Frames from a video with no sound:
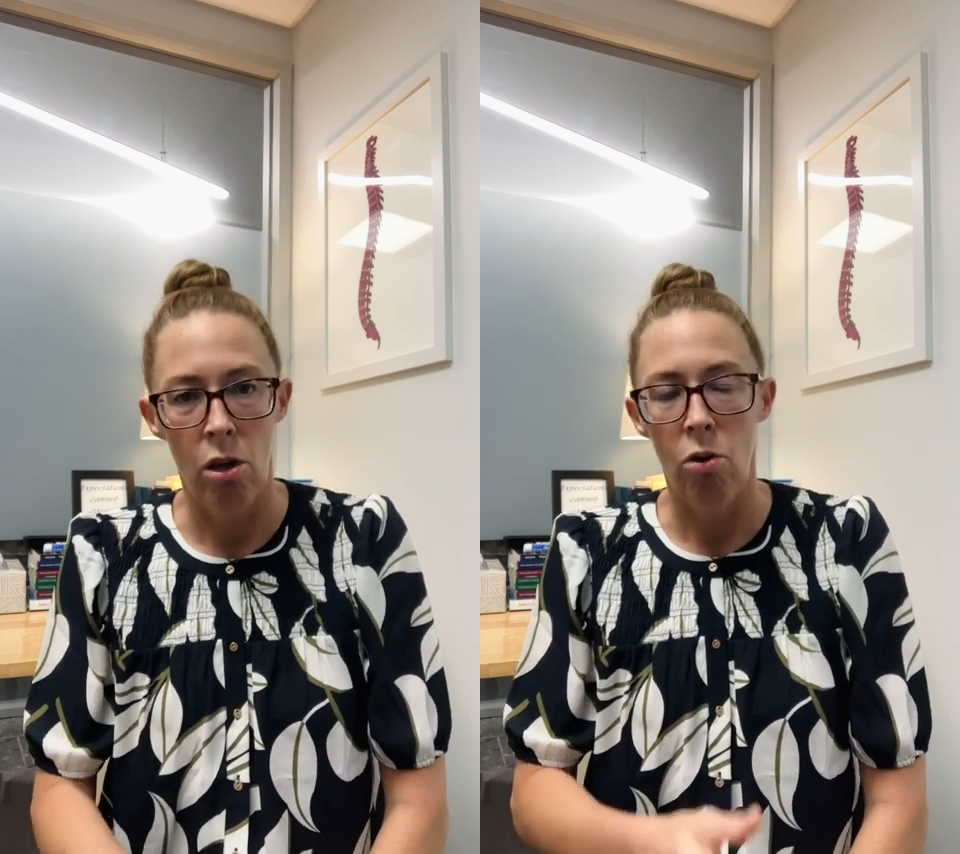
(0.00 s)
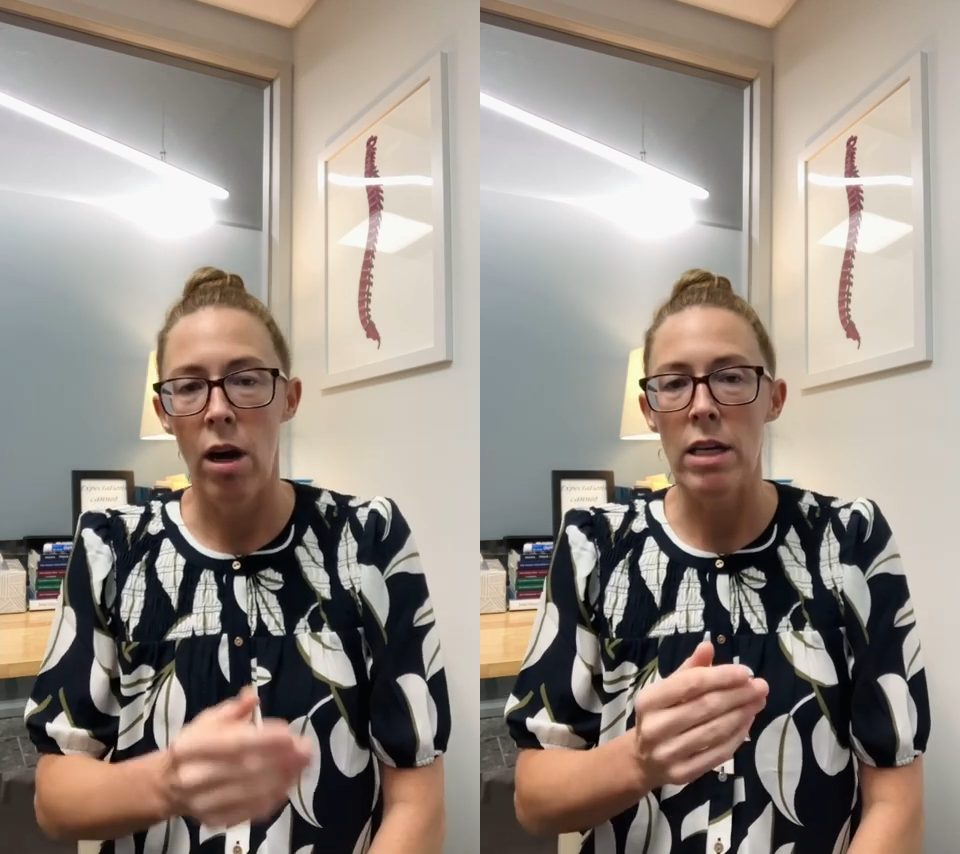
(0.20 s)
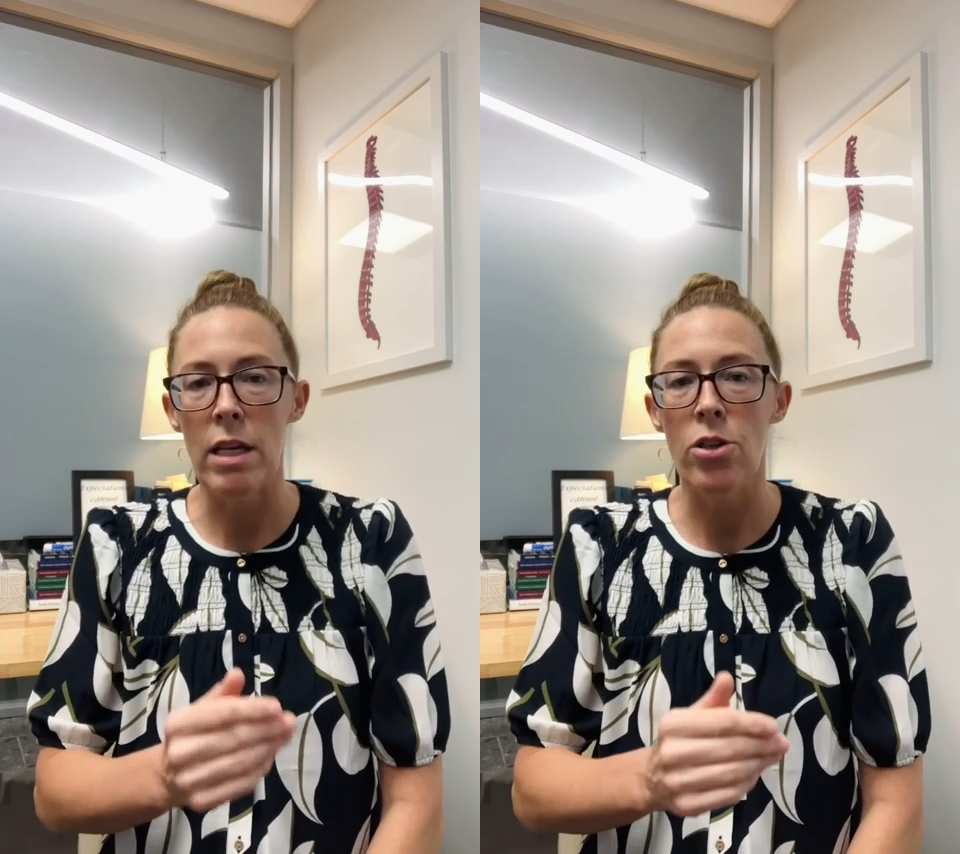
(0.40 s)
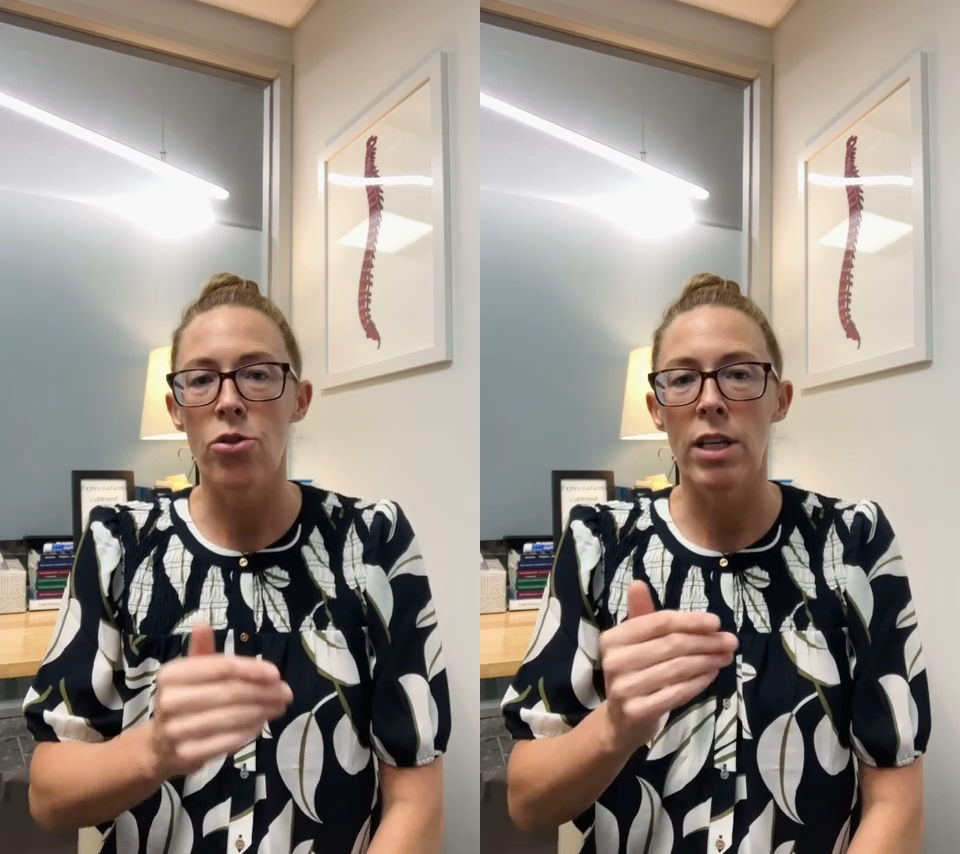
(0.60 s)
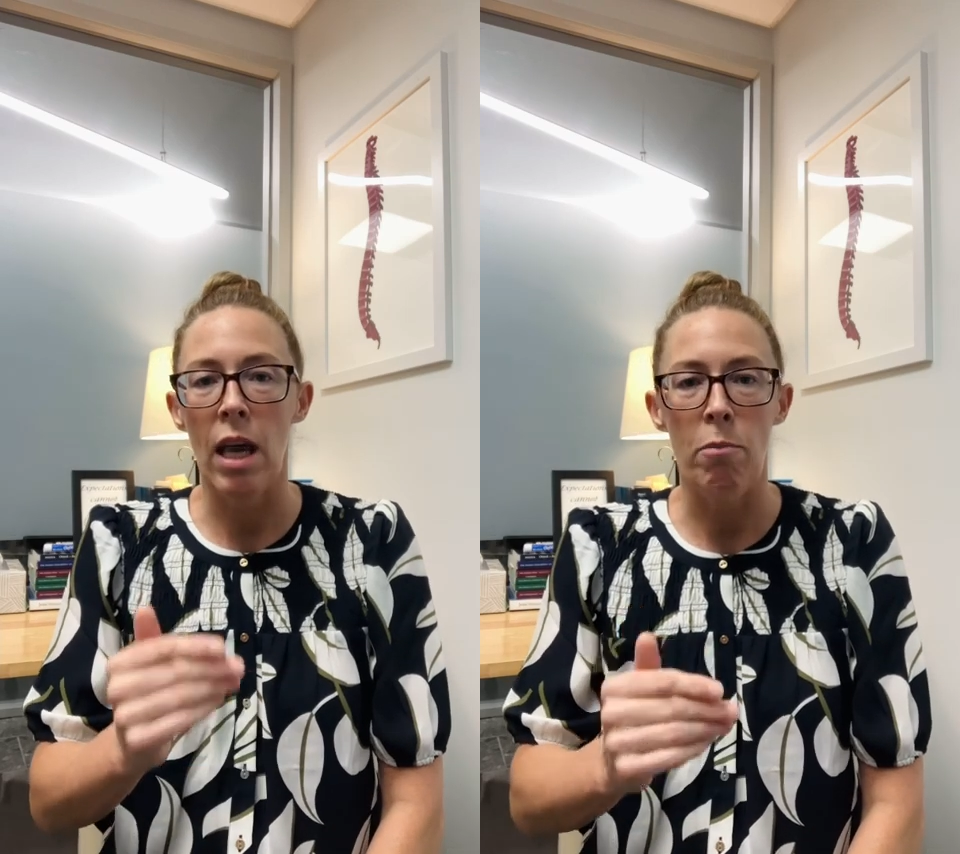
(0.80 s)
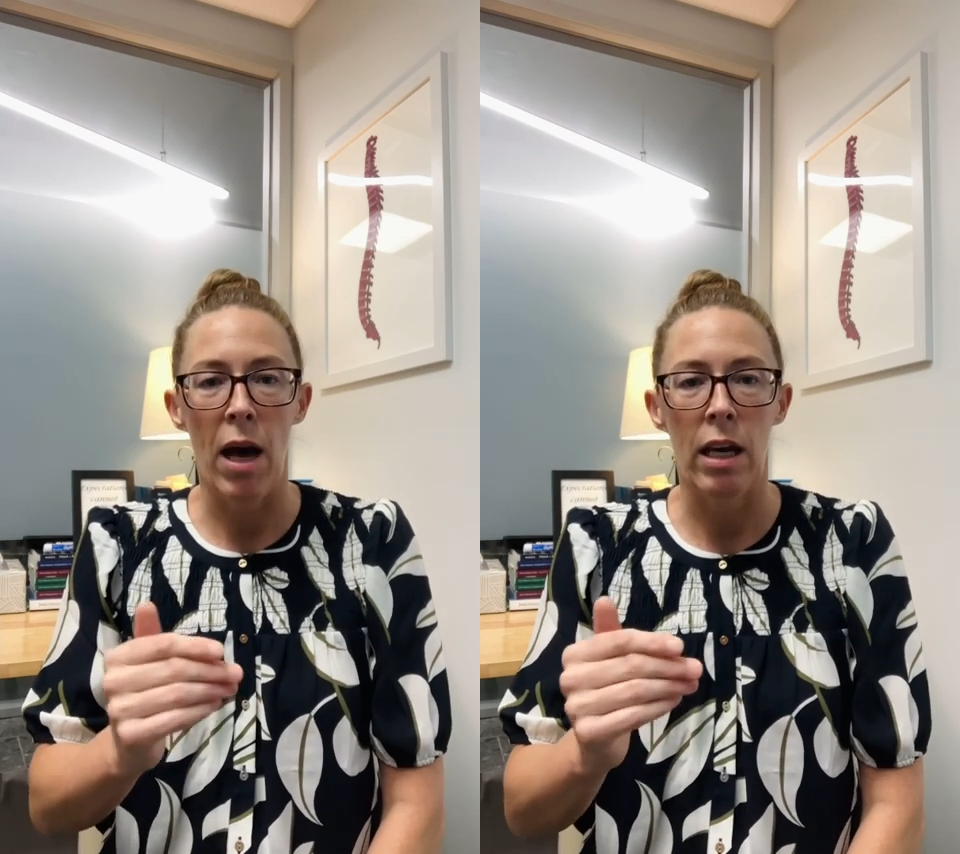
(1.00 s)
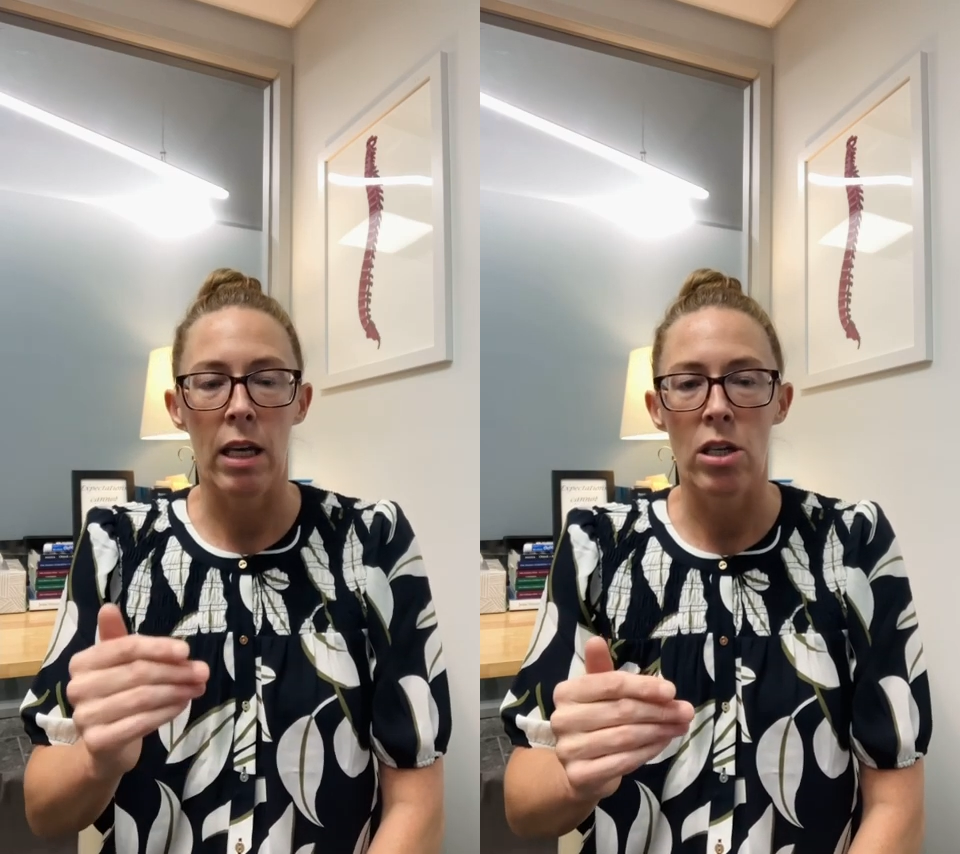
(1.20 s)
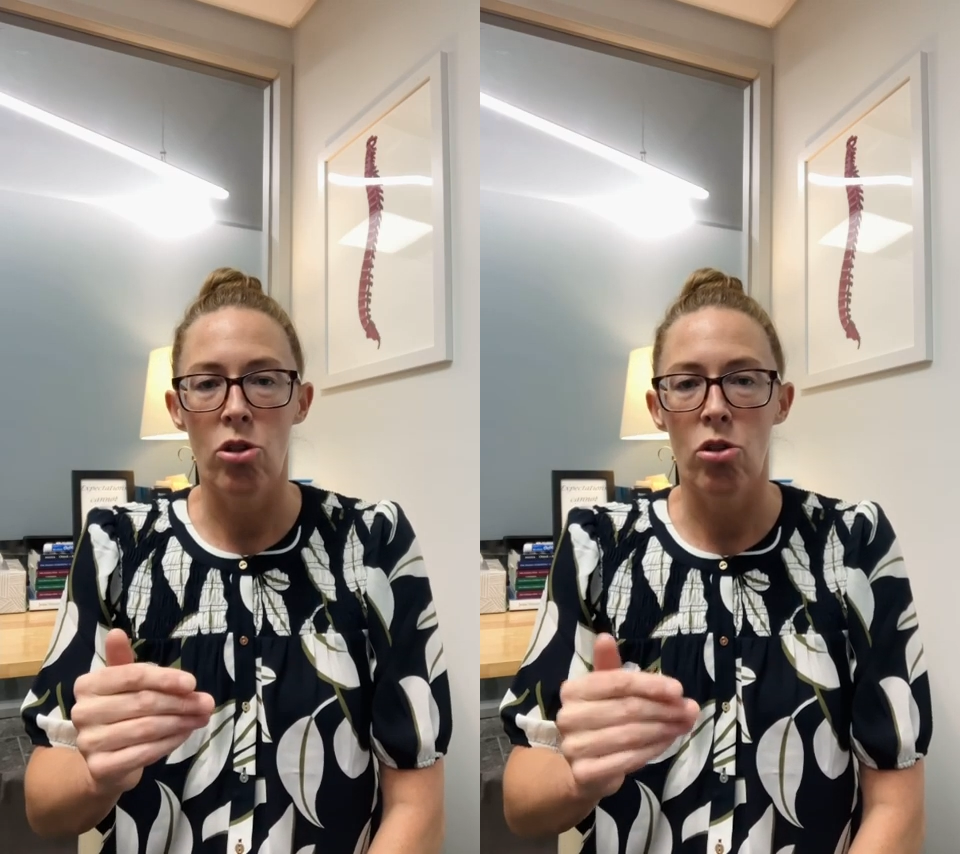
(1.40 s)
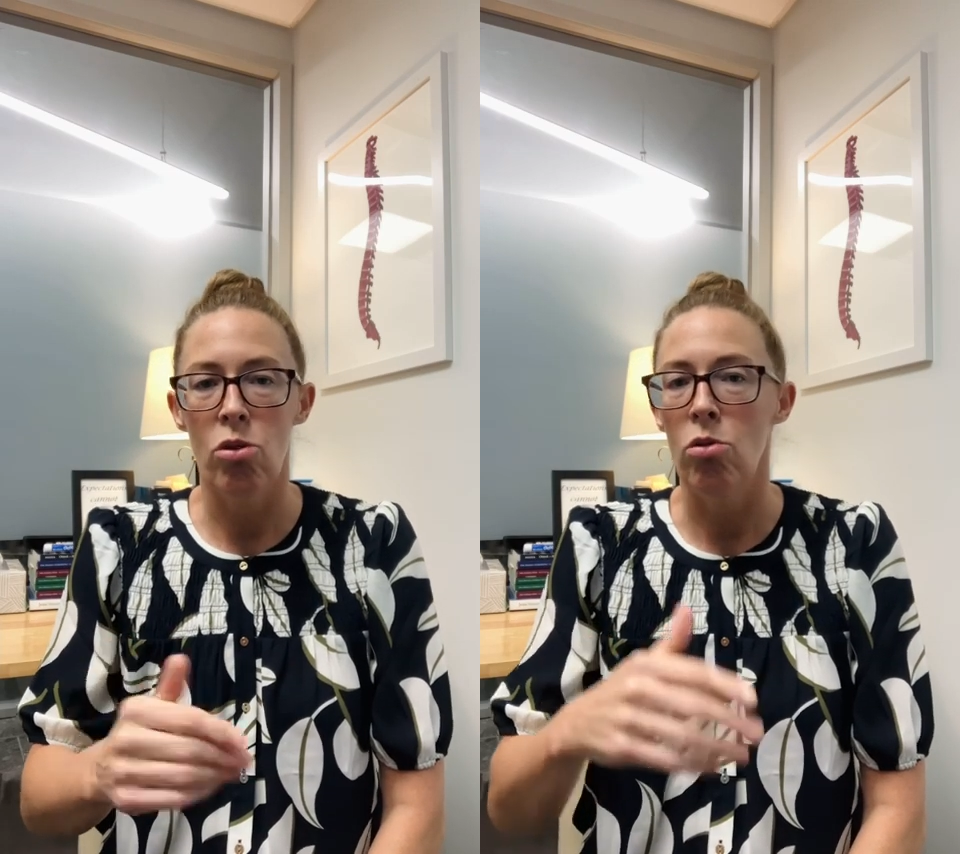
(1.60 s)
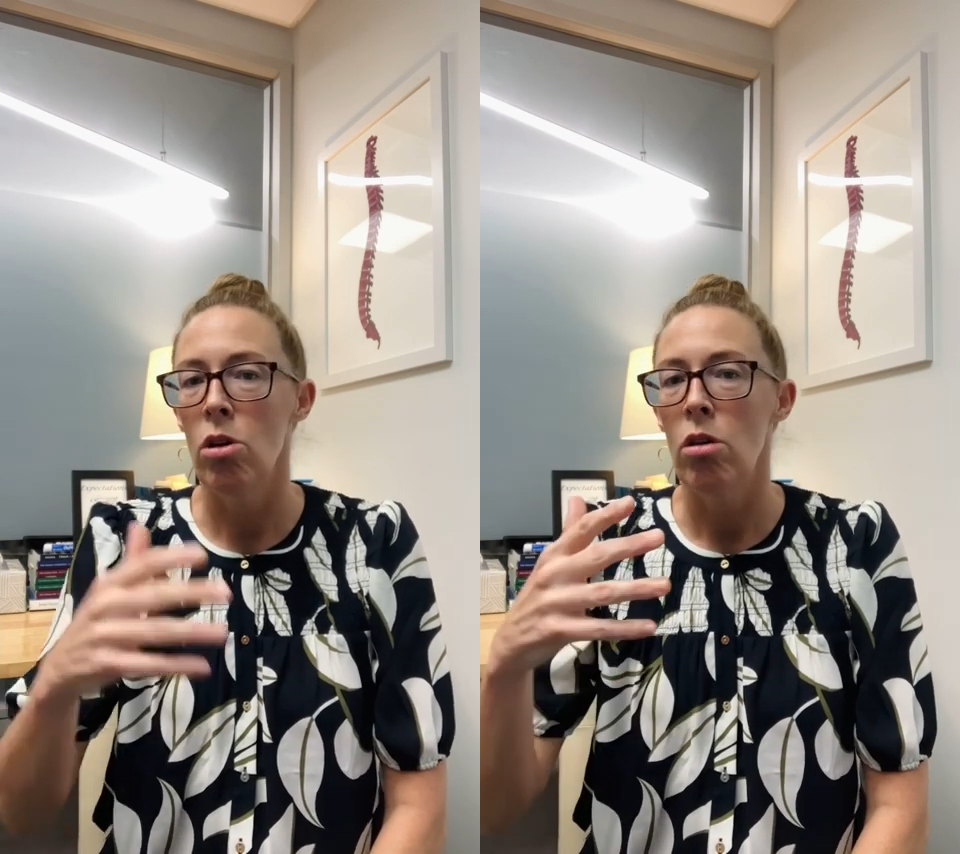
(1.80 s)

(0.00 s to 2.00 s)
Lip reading: or I need you to get back into